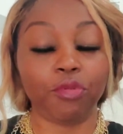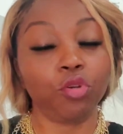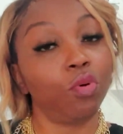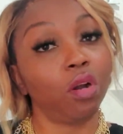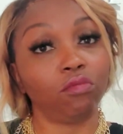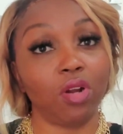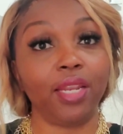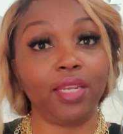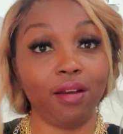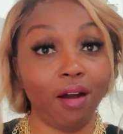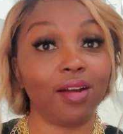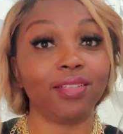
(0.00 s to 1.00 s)
you are running
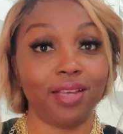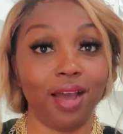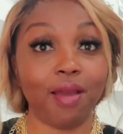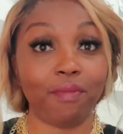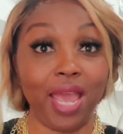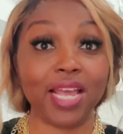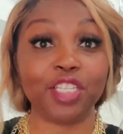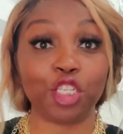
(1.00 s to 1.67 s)
on time and